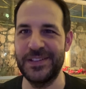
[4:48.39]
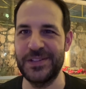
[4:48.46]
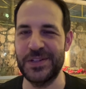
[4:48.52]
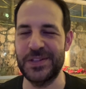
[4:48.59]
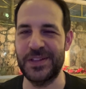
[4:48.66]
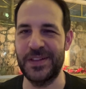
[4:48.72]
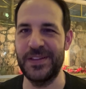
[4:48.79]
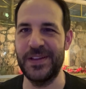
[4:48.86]

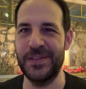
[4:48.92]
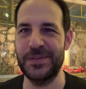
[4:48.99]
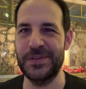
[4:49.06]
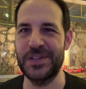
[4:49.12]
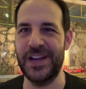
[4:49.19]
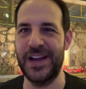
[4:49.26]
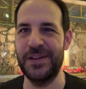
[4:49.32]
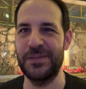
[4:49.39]
just on the other
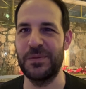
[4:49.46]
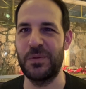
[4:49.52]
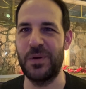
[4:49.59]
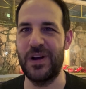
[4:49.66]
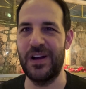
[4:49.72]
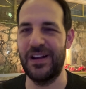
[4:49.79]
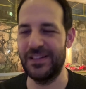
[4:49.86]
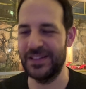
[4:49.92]
side of the
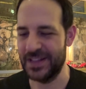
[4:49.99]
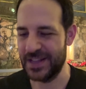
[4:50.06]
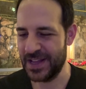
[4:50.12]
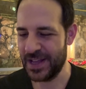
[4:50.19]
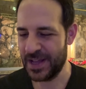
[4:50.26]
wall,